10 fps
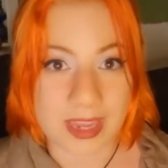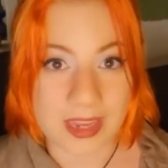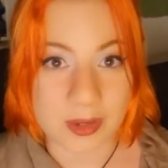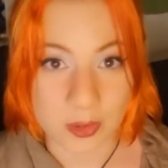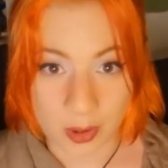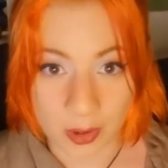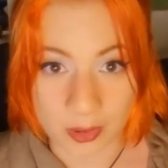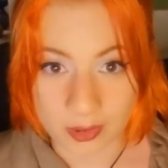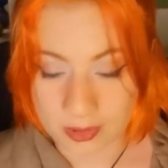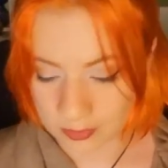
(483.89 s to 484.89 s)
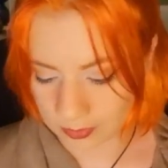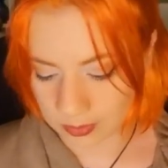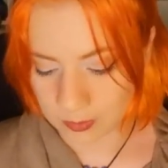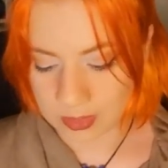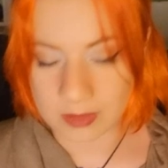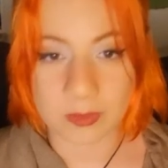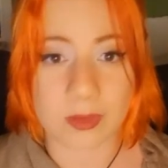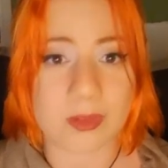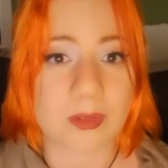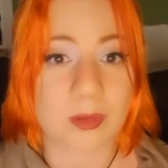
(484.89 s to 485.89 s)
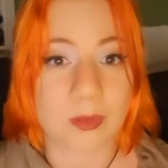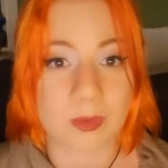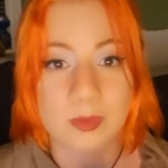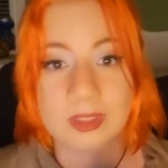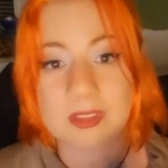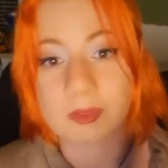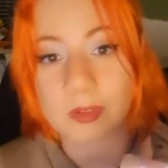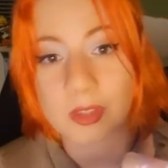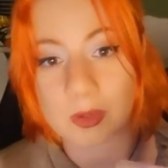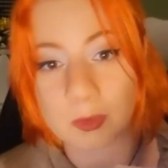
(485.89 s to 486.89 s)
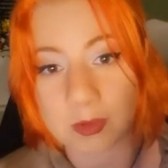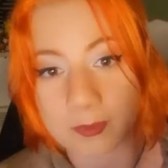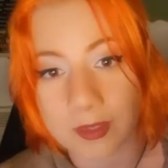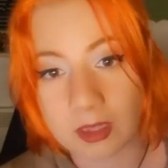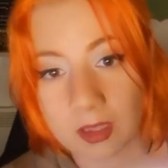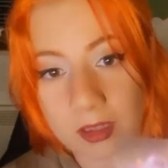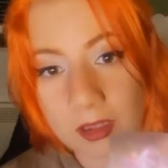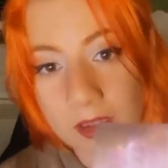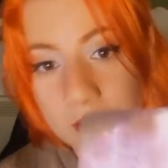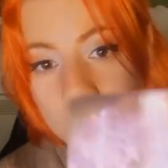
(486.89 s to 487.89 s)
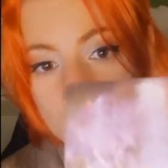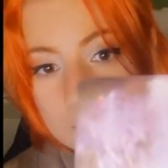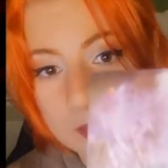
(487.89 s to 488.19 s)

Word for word: a card for the week for those of you who feel it's for you. And it looks